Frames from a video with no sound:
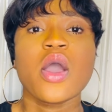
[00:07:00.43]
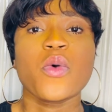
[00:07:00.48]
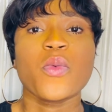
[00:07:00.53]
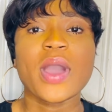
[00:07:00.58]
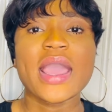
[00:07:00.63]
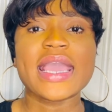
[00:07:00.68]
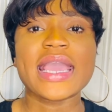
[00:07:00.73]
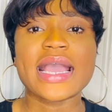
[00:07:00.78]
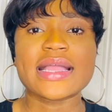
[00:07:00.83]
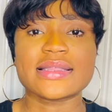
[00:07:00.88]

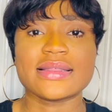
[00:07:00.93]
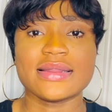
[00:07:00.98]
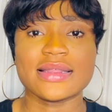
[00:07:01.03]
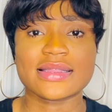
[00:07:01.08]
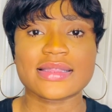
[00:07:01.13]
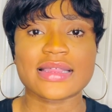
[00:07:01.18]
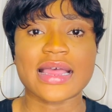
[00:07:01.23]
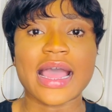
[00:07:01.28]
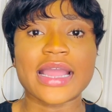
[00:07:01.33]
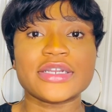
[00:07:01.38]
When you get to the
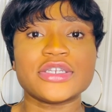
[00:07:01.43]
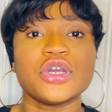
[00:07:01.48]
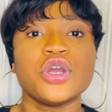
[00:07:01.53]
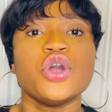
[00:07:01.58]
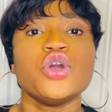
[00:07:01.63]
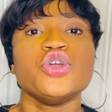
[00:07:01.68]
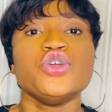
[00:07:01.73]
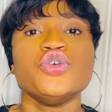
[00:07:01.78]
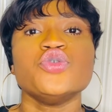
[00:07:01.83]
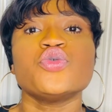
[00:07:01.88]
site,
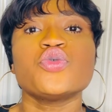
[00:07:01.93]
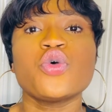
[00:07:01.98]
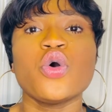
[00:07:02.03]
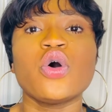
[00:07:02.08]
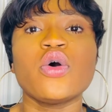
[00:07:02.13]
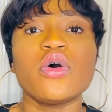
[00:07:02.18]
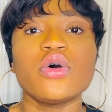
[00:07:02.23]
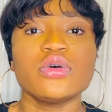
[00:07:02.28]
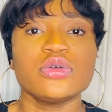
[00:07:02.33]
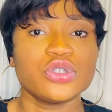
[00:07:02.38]
you
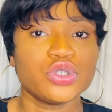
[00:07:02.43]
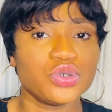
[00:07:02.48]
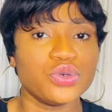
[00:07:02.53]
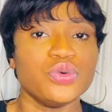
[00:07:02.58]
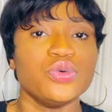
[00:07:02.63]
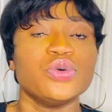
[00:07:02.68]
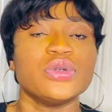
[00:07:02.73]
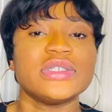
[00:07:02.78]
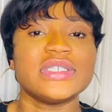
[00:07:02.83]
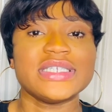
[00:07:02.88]
go
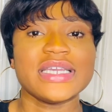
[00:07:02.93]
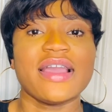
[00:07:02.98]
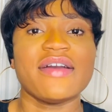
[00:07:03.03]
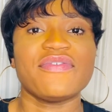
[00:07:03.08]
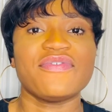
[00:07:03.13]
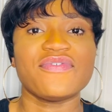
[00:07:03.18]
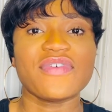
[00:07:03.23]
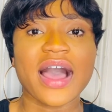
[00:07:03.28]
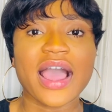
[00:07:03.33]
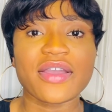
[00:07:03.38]
to tier
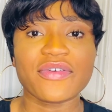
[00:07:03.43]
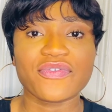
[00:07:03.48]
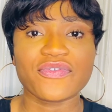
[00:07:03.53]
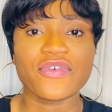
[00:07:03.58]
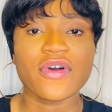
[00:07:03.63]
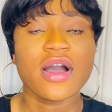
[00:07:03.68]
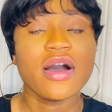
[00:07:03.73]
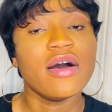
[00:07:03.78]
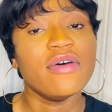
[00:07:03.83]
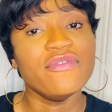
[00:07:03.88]
5
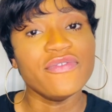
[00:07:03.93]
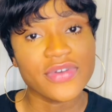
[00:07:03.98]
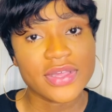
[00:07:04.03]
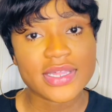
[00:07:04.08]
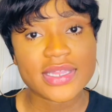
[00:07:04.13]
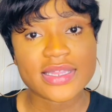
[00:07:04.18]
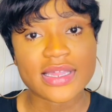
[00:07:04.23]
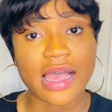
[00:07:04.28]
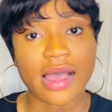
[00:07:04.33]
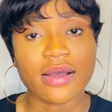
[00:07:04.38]

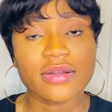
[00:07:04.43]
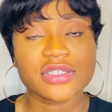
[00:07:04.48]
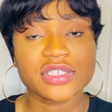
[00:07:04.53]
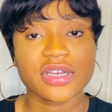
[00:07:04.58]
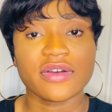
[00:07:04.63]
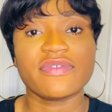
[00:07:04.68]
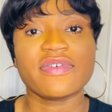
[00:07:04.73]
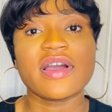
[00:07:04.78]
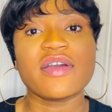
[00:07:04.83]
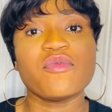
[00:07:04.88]
visa,
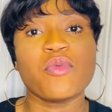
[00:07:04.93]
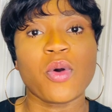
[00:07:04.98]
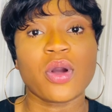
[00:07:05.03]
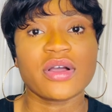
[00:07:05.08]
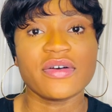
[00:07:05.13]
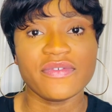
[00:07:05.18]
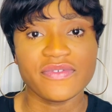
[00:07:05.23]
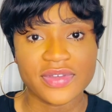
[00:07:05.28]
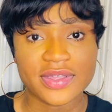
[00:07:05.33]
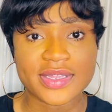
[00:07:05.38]
tier 5
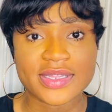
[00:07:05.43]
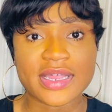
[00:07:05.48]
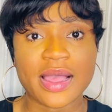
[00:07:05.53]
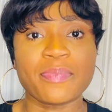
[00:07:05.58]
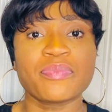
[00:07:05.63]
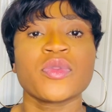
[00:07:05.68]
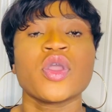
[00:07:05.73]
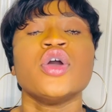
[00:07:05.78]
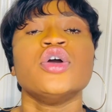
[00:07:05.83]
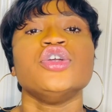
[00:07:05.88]
worker visa.
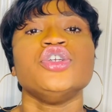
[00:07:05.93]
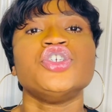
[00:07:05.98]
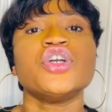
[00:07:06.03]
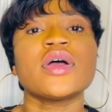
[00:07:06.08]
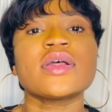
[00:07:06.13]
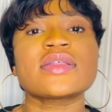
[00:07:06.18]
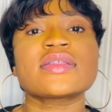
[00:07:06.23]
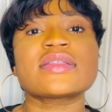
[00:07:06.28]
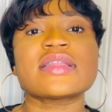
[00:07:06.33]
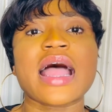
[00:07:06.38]

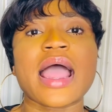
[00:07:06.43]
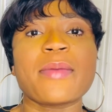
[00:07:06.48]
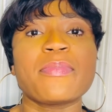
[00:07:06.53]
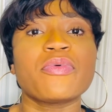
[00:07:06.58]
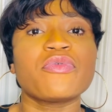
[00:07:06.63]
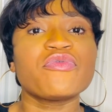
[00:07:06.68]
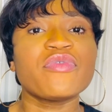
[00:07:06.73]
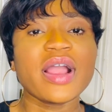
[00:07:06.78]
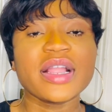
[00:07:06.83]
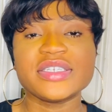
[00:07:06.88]
Just type
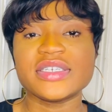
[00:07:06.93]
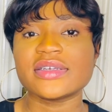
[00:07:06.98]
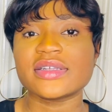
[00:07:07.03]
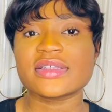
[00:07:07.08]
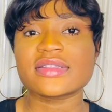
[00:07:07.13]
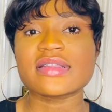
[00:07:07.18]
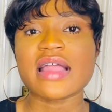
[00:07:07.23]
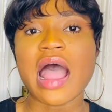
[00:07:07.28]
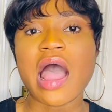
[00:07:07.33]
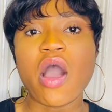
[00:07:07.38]

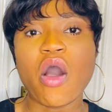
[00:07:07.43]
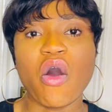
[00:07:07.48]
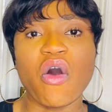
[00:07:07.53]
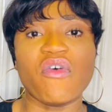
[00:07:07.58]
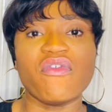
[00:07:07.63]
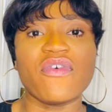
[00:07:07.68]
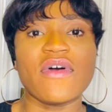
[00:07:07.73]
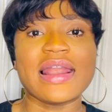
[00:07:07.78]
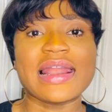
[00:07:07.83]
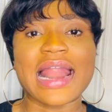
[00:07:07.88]
register
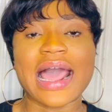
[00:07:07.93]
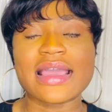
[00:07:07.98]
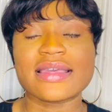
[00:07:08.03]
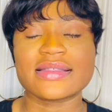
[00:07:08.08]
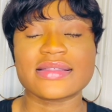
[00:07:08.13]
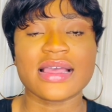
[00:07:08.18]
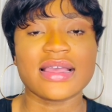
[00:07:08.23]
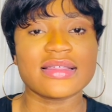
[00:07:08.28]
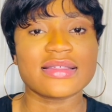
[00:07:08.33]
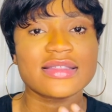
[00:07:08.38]
of
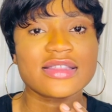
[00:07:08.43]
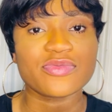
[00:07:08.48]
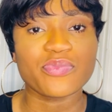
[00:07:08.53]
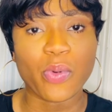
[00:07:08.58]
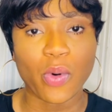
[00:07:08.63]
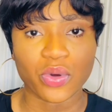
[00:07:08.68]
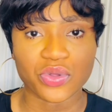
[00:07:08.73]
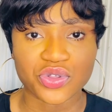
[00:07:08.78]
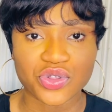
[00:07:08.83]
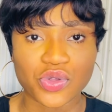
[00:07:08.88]
licensed
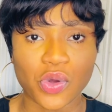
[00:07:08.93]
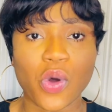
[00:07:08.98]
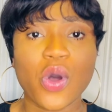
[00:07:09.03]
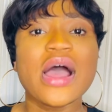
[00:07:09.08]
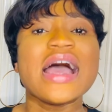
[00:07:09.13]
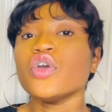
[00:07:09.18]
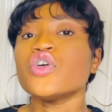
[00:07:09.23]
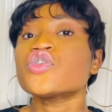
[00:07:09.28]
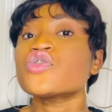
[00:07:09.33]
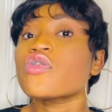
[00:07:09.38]
sponsor.
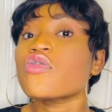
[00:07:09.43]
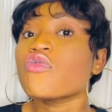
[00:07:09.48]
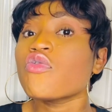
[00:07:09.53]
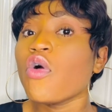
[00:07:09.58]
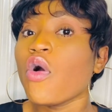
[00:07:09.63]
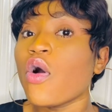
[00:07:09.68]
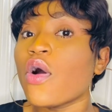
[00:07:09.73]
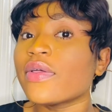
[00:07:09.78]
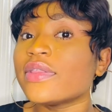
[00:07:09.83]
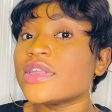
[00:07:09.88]
So
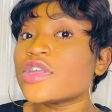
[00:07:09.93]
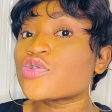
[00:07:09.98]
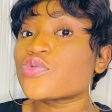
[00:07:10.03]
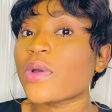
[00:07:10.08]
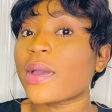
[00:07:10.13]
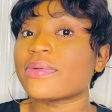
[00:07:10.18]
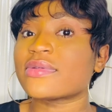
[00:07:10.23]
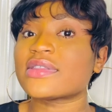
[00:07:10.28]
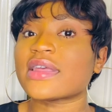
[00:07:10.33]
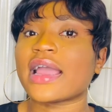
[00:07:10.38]
go on this
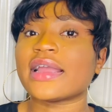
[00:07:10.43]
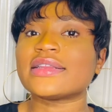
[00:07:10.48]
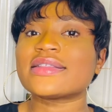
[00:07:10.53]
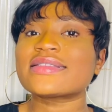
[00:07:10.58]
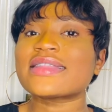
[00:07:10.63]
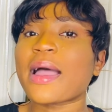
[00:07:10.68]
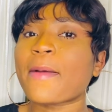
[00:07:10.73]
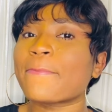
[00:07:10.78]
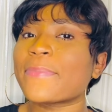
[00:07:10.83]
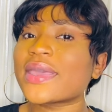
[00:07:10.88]
website,
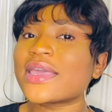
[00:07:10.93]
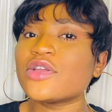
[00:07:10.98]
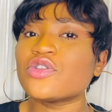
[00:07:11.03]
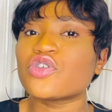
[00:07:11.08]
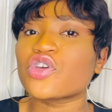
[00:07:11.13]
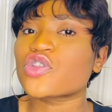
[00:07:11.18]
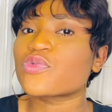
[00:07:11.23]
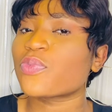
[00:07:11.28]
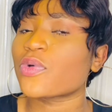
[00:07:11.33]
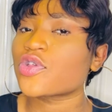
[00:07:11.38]
start picking
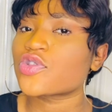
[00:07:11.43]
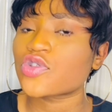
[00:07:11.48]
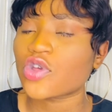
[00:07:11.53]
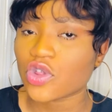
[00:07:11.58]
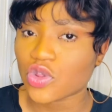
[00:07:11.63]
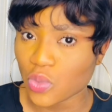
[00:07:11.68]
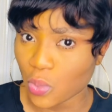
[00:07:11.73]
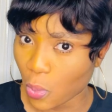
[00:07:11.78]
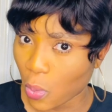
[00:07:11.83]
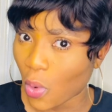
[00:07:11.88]
those
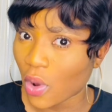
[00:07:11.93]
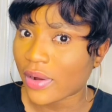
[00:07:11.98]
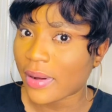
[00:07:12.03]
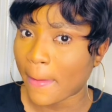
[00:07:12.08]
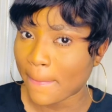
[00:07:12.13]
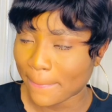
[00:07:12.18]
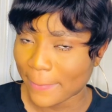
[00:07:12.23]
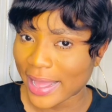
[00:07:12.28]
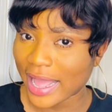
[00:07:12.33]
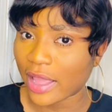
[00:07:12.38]
sponsors one
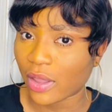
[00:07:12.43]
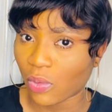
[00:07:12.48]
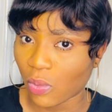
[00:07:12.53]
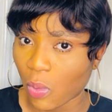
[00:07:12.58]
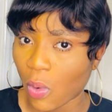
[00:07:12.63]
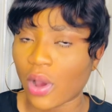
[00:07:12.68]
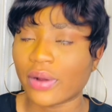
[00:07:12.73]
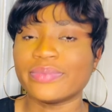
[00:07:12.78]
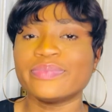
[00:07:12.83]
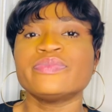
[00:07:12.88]
by
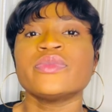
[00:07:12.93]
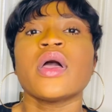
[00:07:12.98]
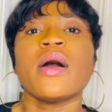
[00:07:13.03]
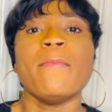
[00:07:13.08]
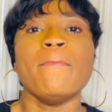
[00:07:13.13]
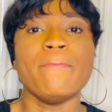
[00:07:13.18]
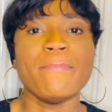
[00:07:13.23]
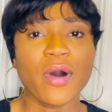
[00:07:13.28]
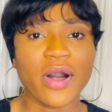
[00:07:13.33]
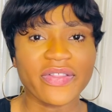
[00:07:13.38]
one.
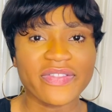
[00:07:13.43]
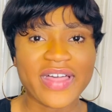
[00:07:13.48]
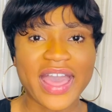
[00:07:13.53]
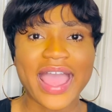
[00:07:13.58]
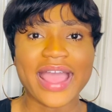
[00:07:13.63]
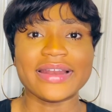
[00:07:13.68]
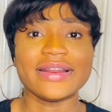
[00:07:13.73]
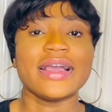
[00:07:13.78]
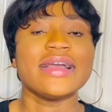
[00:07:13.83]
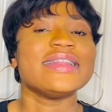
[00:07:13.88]
But
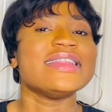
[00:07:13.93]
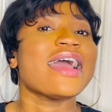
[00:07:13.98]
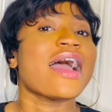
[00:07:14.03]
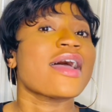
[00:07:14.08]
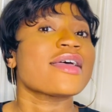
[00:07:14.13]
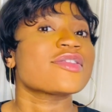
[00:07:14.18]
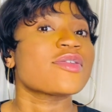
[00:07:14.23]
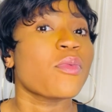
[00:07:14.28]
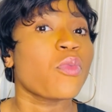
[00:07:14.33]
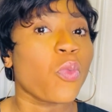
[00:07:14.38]
then there
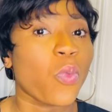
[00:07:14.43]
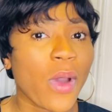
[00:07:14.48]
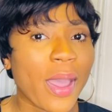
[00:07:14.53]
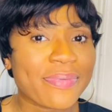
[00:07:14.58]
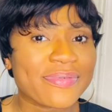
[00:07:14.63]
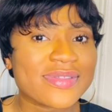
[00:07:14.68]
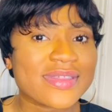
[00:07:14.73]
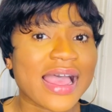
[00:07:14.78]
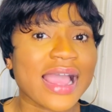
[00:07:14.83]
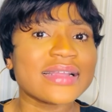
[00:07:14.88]
are some
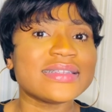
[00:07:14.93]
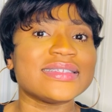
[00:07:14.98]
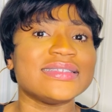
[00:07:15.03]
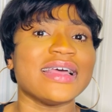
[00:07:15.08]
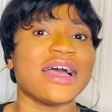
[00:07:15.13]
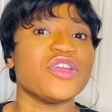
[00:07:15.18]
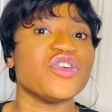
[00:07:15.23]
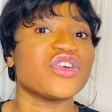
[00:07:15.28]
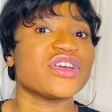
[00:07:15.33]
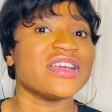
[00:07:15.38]
websites
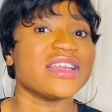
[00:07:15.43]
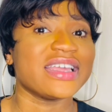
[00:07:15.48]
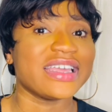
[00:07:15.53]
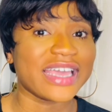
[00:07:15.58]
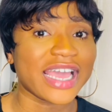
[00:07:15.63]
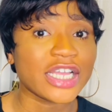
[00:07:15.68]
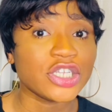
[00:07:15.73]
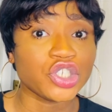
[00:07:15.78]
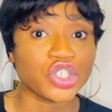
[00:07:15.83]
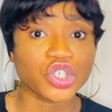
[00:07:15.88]
that you can
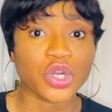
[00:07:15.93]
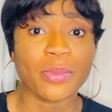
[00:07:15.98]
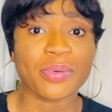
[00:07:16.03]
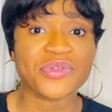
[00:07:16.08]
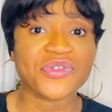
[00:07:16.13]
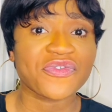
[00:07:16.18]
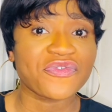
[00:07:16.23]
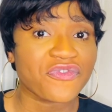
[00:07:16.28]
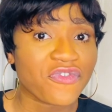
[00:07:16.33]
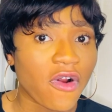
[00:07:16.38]
get
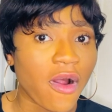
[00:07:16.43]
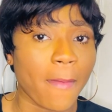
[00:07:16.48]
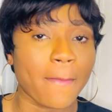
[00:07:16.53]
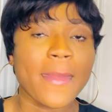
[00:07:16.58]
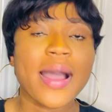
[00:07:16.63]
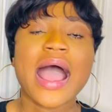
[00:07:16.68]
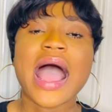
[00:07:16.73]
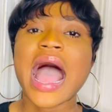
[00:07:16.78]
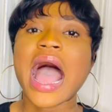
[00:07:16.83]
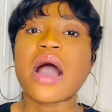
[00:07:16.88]
jobs from.
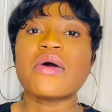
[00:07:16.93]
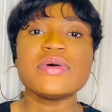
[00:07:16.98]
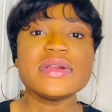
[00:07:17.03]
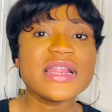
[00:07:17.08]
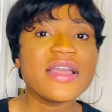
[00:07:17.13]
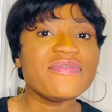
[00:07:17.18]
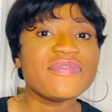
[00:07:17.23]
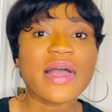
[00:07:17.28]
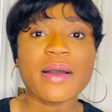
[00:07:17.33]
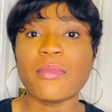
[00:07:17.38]
I will
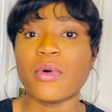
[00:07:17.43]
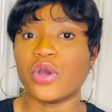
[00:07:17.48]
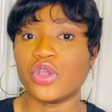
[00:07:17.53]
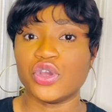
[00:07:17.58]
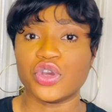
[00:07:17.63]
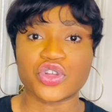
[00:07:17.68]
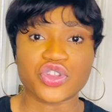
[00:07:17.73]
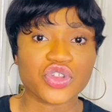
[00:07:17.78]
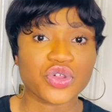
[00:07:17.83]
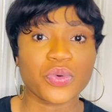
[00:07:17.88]
leave them on
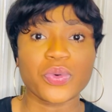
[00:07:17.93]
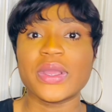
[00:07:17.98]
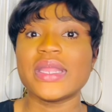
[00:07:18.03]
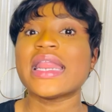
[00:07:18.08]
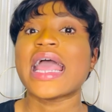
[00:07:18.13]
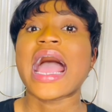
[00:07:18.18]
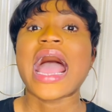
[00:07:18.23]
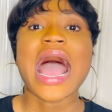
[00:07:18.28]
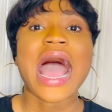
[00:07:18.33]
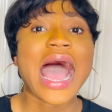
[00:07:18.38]
your screen:
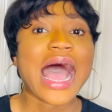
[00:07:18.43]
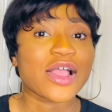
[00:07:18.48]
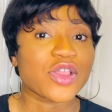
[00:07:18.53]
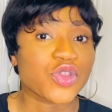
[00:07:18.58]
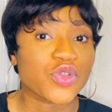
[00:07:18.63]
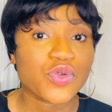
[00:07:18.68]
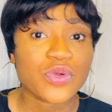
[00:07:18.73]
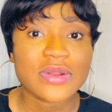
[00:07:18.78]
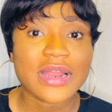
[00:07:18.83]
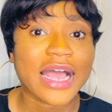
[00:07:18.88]

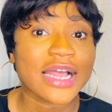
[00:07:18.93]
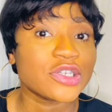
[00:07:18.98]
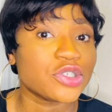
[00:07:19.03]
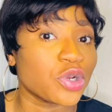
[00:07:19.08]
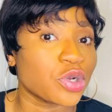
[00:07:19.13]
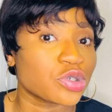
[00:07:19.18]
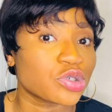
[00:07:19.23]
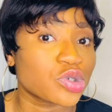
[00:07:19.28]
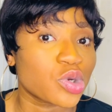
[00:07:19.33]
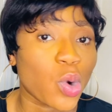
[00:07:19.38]

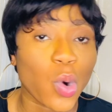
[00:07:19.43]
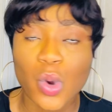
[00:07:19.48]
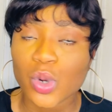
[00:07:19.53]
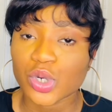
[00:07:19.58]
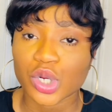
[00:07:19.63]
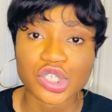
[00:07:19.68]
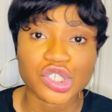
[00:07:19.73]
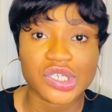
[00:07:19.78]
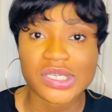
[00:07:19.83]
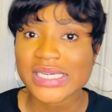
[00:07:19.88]

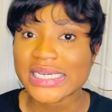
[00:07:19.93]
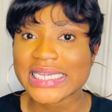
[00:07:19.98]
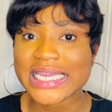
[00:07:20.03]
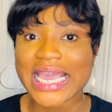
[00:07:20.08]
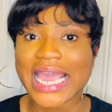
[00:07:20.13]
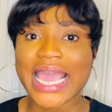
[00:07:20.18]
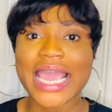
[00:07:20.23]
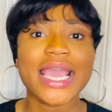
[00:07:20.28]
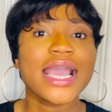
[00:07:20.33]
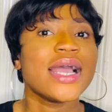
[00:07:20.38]
azuna.co.uk,
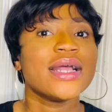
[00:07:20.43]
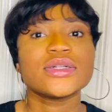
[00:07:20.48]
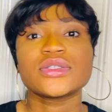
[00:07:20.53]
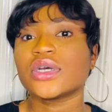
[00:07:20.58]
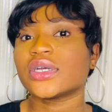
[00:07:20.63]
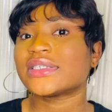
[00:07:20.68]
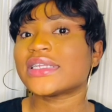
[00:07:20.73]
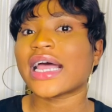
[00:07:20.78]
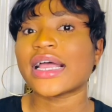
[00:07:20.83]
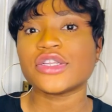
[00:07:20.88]

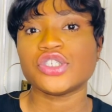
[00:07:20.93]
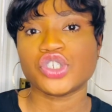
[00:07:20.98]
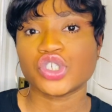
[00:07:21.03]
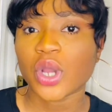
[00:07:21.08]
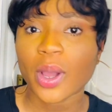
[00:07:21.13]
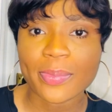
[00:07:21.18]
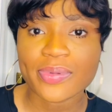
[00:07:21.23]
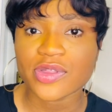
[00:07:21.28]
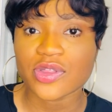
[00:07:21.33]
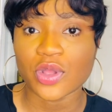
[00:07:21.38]

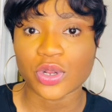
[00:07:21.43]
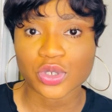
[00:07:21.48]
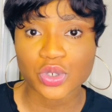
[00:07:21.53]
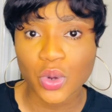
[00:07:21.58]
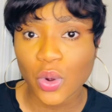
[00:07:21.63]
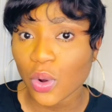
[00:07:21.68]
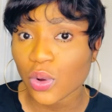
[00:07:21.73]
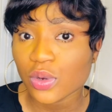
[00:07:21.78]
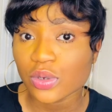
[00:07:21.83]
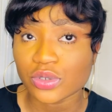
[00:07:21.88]

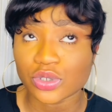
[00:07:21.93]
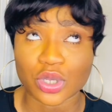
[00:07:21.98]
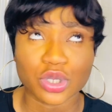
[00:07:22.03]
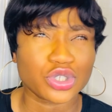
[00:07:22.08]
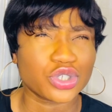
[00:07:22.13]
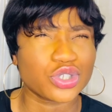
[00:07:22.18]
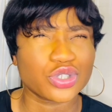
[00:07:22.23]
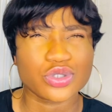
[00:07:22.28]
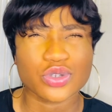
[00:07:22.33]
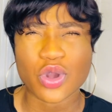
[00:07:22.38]

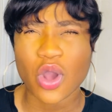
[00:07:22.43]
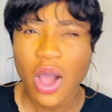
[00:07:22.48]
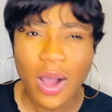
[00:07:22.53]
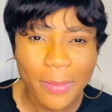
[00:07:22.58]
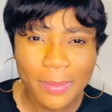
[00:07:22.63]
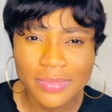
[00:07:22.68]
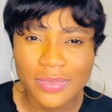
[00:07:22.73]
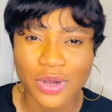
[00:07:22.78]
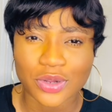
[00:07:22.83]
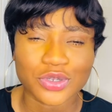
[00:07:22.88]

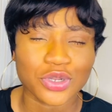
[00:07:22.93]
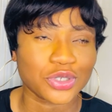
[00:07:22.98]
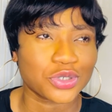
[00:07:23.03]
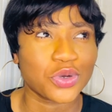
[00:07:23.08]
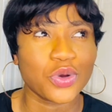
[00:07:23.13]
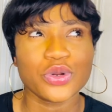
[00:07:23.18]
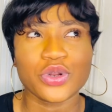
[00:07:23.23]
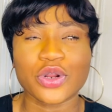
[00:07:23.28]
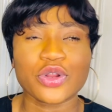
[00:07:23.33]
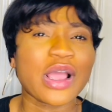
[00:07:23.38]
totaljobs.com or
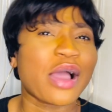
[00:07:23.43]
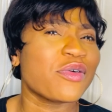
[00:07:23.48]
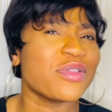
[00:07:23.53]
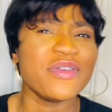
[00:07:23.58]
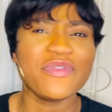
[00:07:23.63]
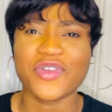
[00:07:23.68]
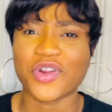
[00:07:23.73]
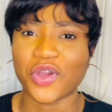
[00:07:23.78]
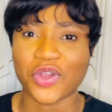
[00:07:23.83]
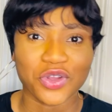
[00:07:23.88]
.co. I'll
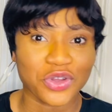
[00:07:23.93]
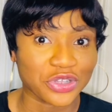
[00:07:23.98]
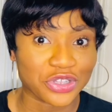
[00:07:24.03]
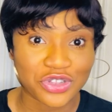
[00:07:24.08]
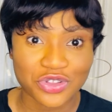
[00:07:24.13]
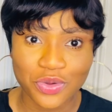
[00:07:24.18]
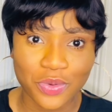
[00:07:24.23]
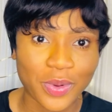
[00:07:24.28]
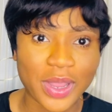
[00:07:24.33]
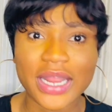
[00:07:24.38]
leave it on your
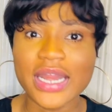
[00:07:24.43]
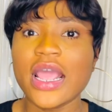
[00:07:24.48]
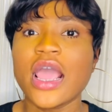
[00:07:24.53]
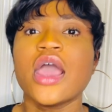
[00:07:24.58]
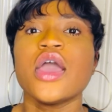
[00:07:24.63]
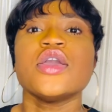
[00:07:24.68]
screen.